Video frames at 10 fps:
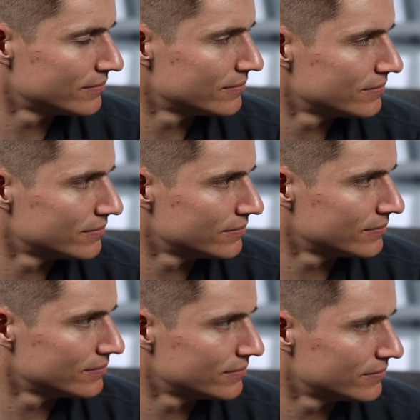
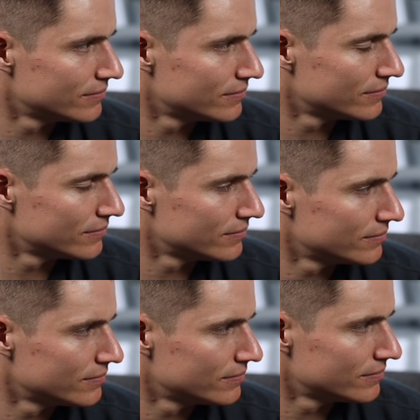
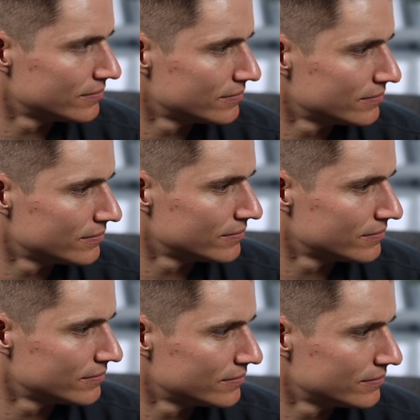
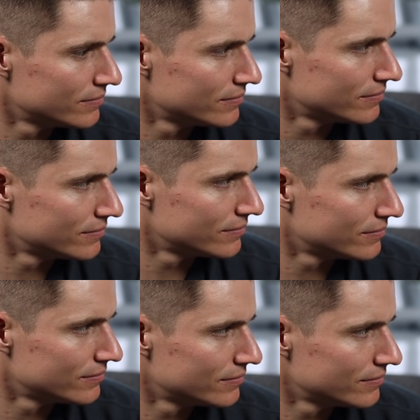
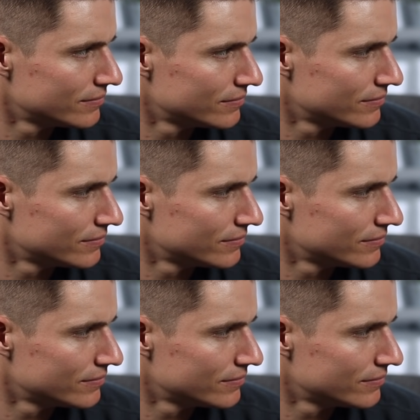No words are spoken by the person on screen.